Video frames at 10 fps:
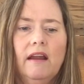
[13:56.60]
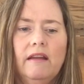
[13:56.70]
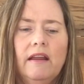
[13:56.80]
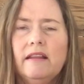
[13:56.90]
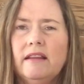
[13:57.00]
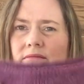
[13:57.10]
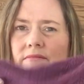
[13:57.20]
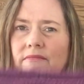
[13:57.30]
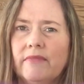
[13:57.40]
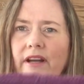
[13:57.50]
And then,
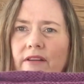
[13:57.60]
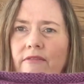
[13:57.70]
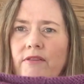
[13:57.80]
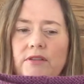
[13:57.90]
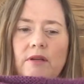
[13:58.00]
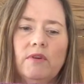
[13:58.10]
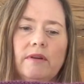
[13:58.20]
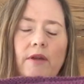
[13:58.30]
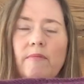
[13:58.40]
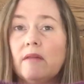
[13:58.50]
you know, for someone
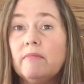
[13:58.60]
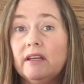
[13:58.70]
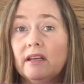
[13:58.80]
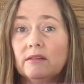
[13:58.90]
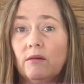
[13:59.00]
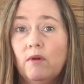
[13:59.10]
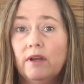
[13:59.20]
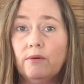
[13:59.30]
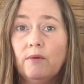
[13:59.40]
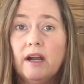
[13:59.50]
who maybe doesn't
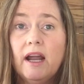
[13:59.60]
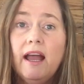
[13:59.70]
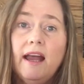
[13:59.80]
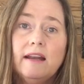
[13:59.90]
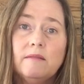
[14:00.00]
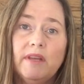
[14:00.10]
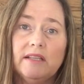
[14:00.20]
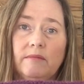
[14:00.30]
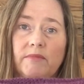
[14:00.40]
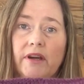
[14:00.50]
want to wear a hat and
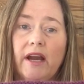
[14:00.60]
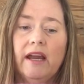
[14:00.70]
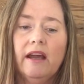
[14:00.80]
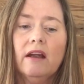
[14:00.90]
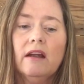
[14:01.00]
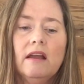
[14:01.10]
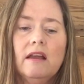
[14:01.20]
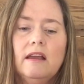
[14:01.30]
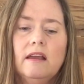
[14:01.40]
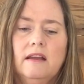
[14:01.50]
mess up their hair,
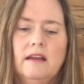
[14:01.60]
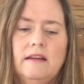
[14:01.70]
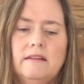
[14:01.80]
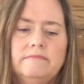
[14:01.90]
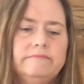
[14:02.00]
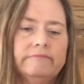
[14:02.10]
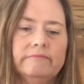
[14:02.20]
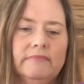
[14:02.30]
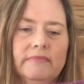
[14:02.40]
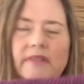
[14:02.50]

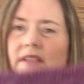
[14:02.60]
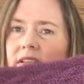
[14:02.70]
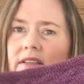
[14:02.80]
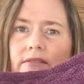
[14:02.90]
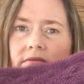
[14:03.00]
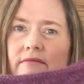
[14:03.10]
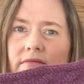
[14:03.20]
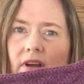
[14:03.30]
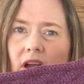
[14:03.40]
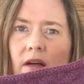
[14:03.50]
this is
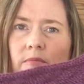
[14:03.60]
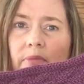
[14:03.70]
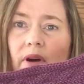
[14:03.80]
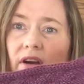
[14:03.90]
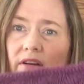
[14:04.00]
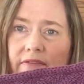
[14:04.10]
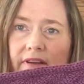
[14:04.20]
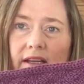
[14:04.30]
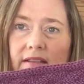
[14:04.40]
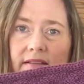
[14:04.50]
a perfect